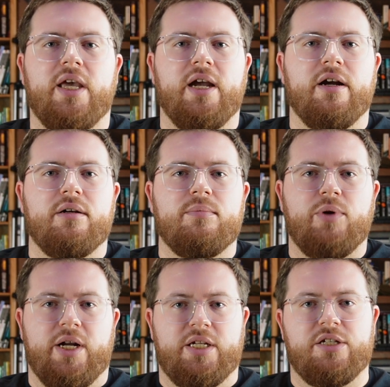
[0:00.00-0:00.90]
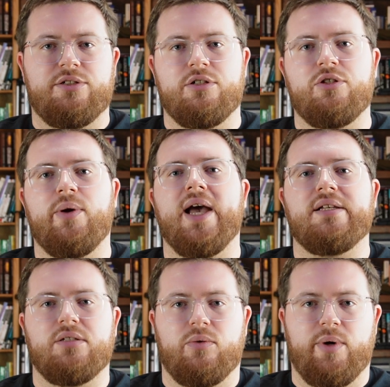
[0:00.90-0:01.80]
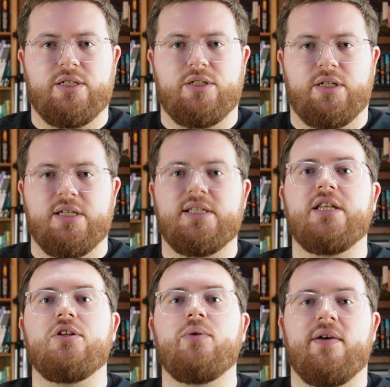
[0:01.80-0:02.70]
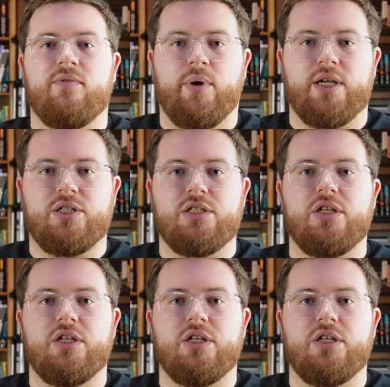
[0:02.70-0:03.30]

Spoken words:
their practitioner to ask the question because they do have questions.